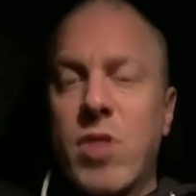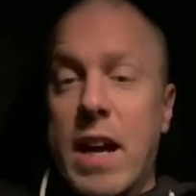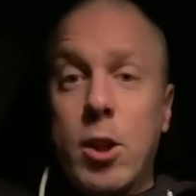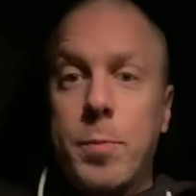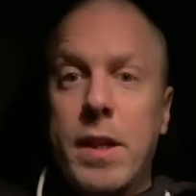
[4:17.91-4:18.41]

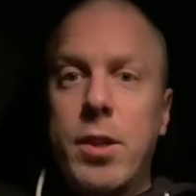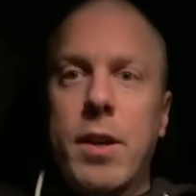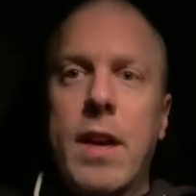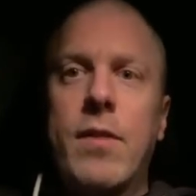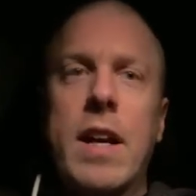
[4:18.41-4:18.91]
And it's been
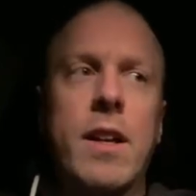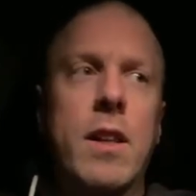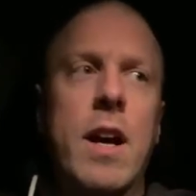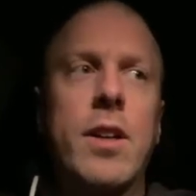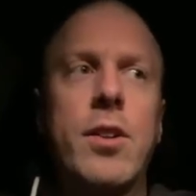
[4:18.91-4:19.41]
good. I've gotten a
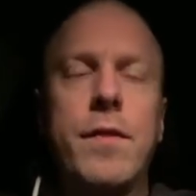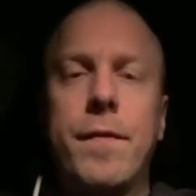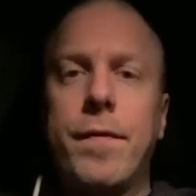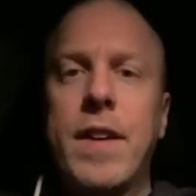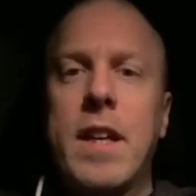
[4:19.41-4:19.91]
lot of good
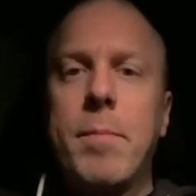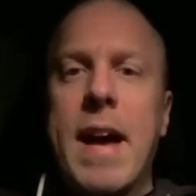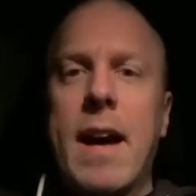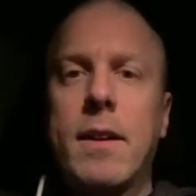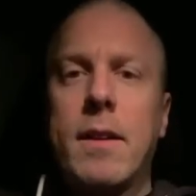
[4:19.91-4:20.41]

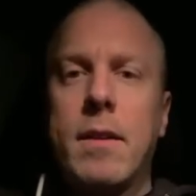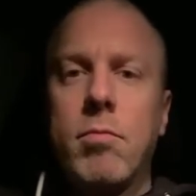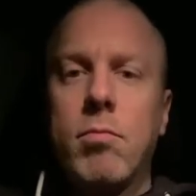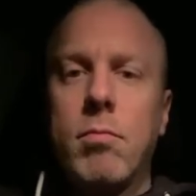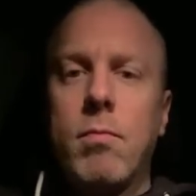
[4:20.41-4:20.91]
feedback
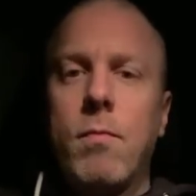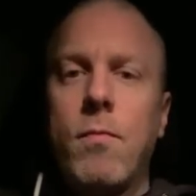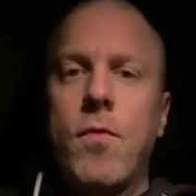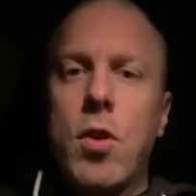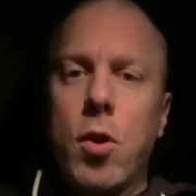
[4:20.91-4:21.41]

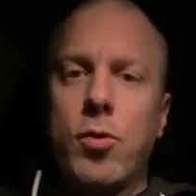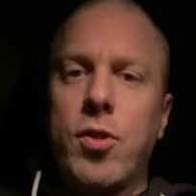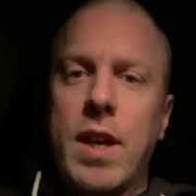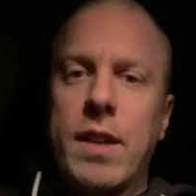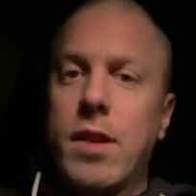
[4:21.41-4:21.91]
for those
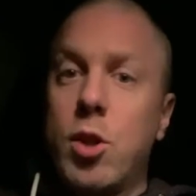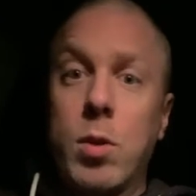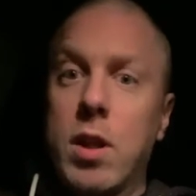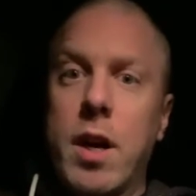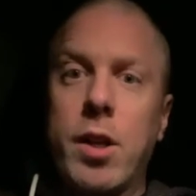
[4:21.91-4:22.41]
things. I do
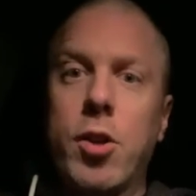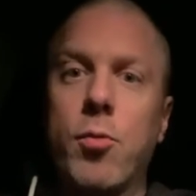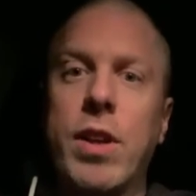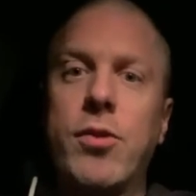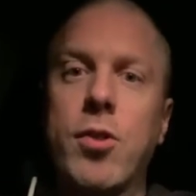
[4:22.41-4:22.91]
a lot of good
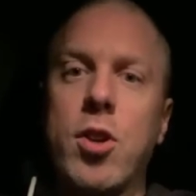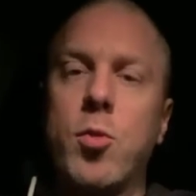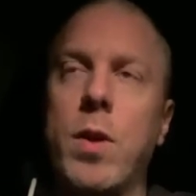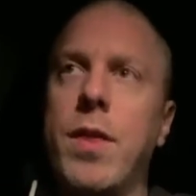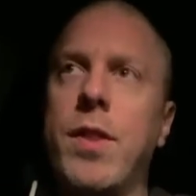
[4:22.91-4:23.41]
research
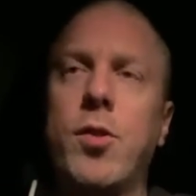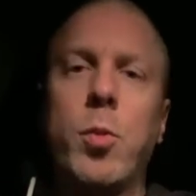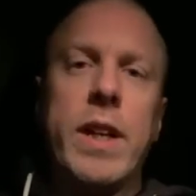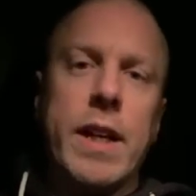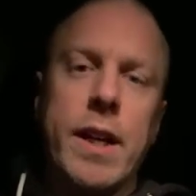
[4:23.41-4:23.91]
with This
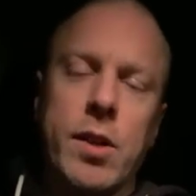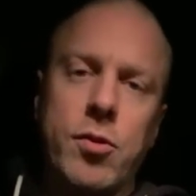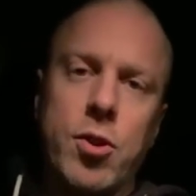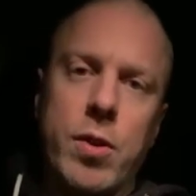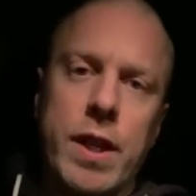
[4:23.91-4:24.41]
Week in
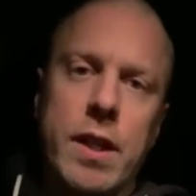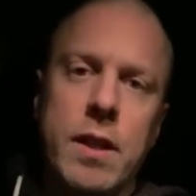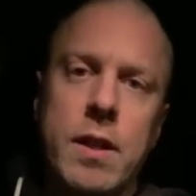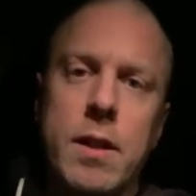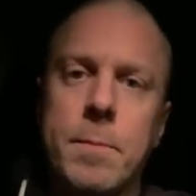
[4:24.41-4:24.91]
History
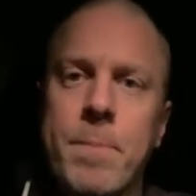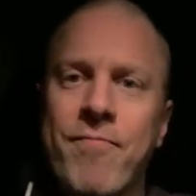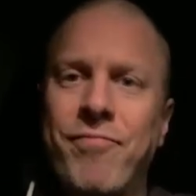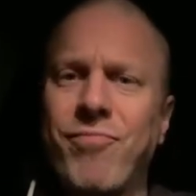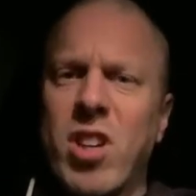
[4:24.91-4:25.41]

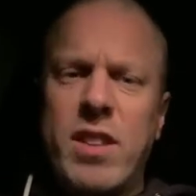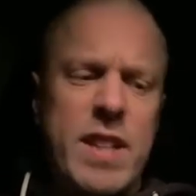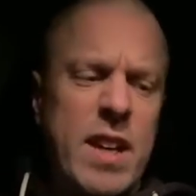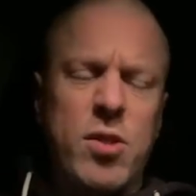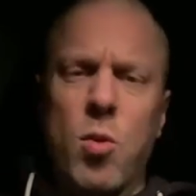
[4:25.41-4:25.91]
it
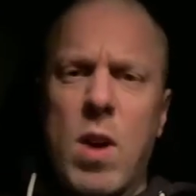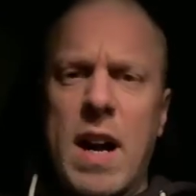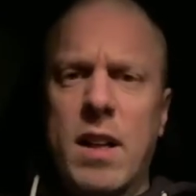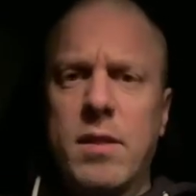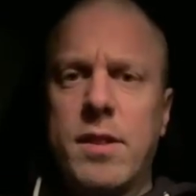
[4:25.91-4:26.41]
takes a
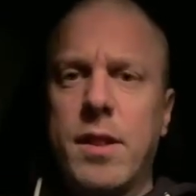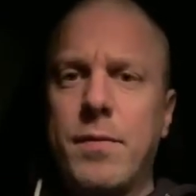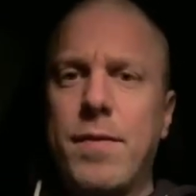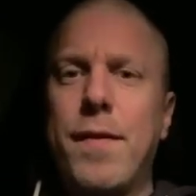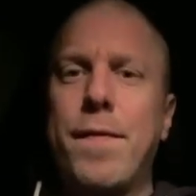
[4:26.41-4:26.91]
while to
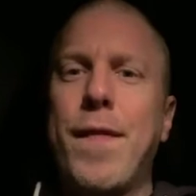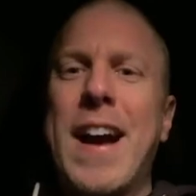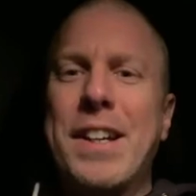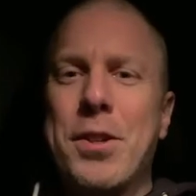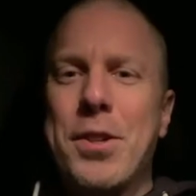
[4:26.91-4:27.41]

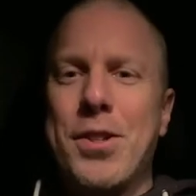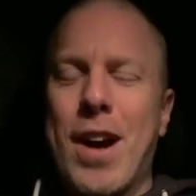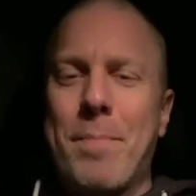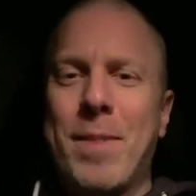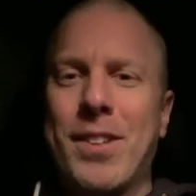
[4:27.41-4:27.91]
find good
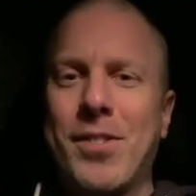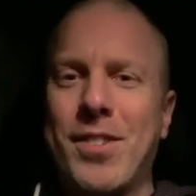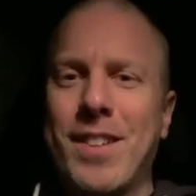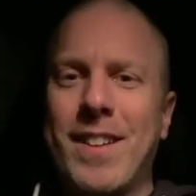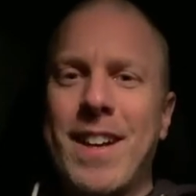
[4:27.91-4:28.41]
topics
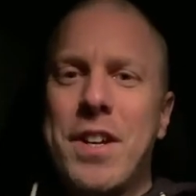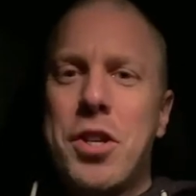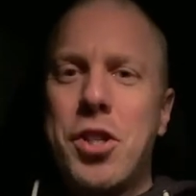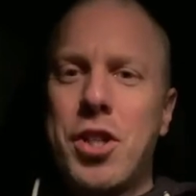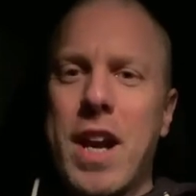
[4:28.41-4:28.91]
to
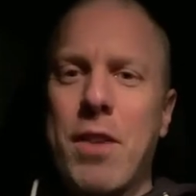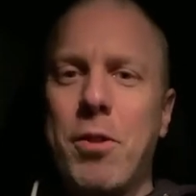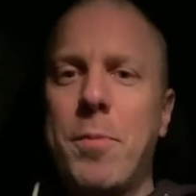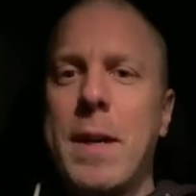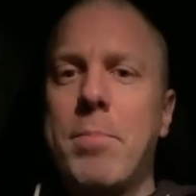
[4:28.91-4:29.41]
share
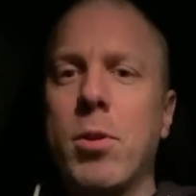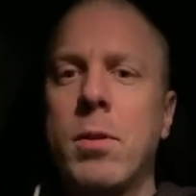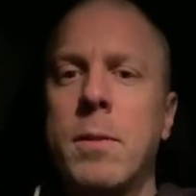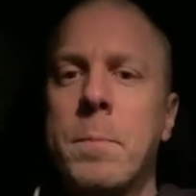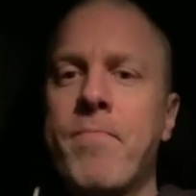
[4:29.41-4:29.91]
with people.
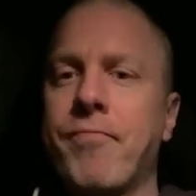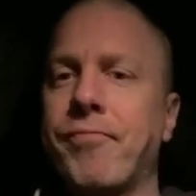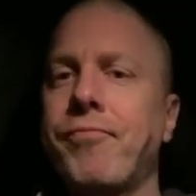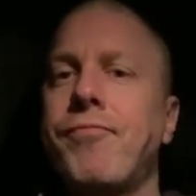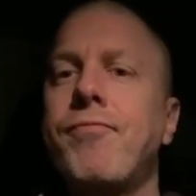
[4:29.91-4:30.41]

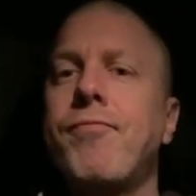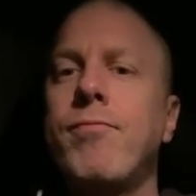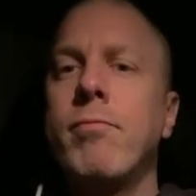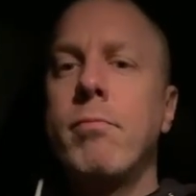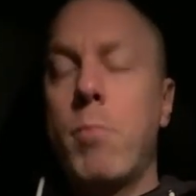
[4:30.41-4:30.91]

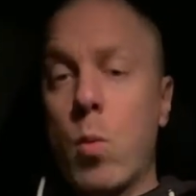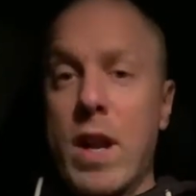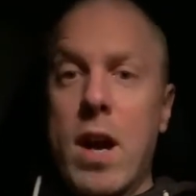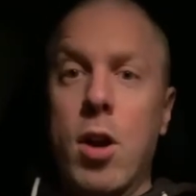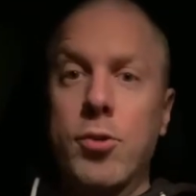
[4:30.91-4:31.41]
But what
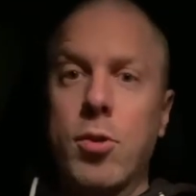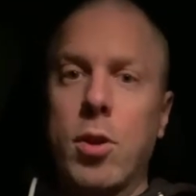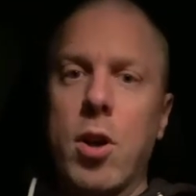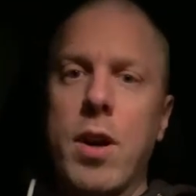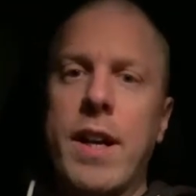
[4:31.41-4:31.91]
I also
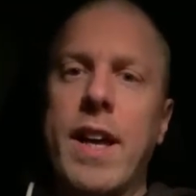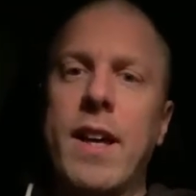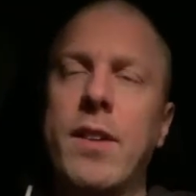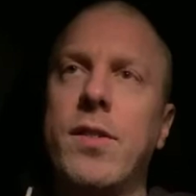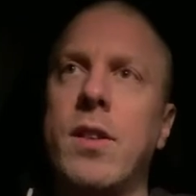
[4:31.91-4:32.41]
learned
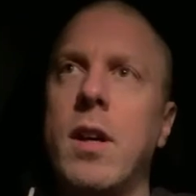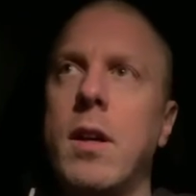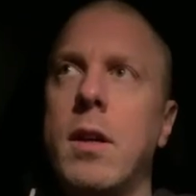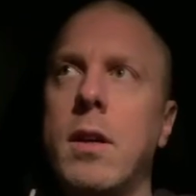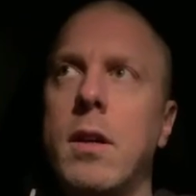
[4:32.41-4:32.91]
is
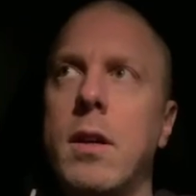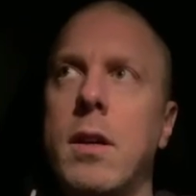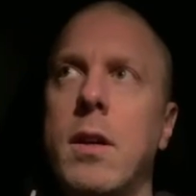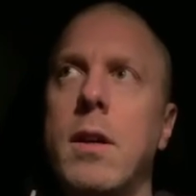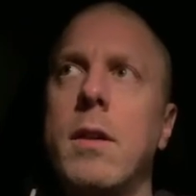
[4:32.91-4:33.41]

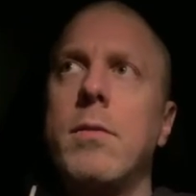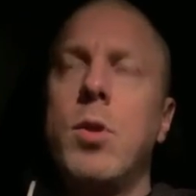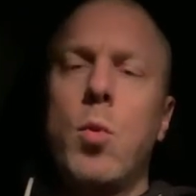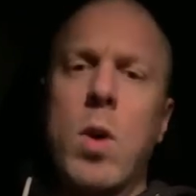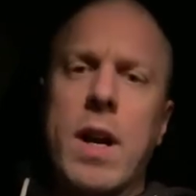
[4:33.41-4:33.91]

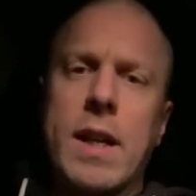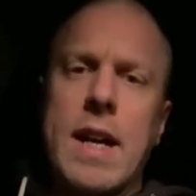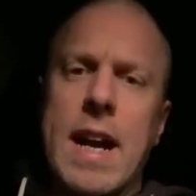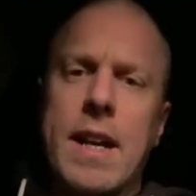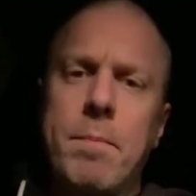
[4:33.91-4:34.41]
you want to
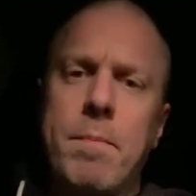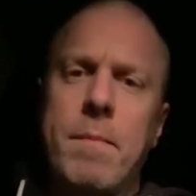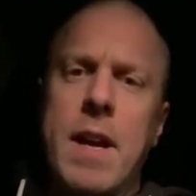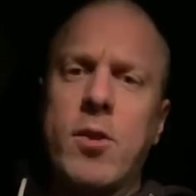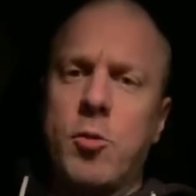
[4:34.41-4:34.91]
kind of
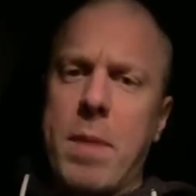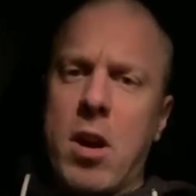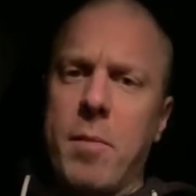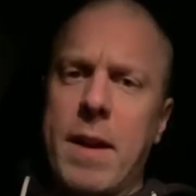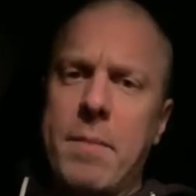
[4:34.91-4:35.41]

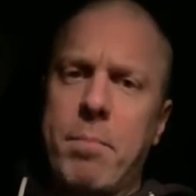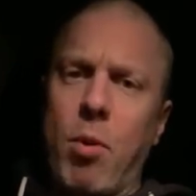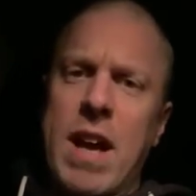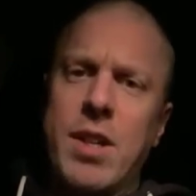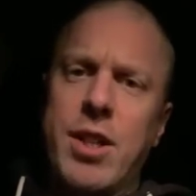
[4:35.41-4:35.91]
experiment,
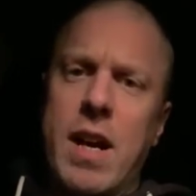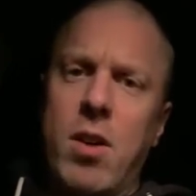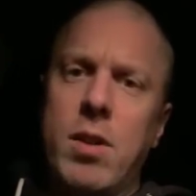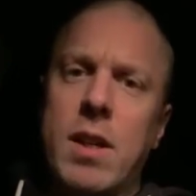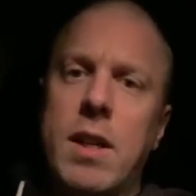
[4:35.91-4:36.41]
branch
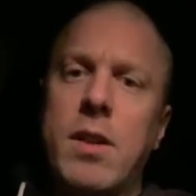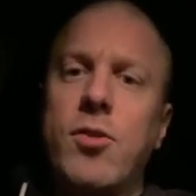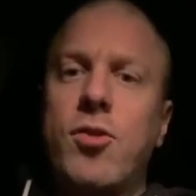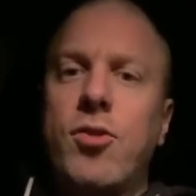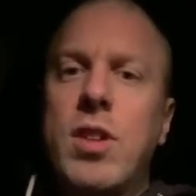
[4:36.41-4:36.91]
out,
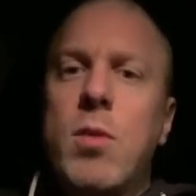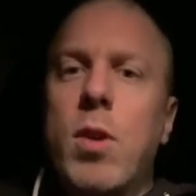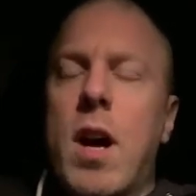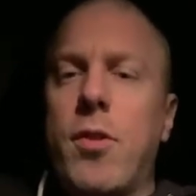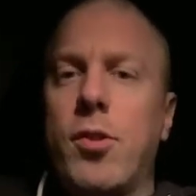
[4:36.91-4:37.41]
see
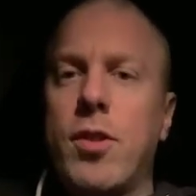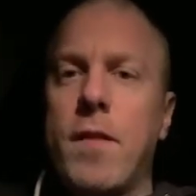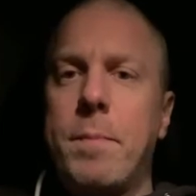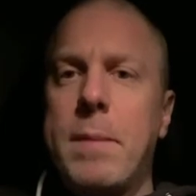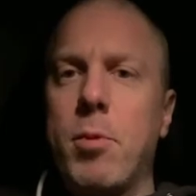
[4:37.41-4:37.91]
what other
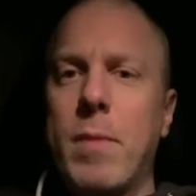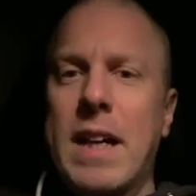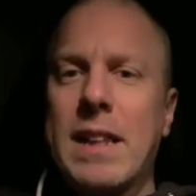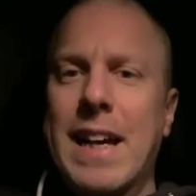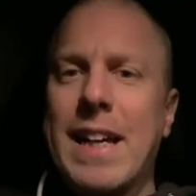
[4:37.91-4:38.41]
stuff people
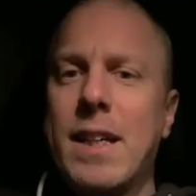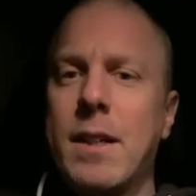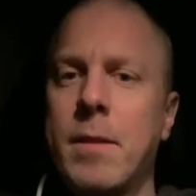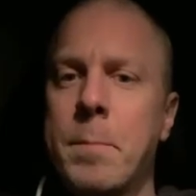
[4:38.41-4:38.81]
might like.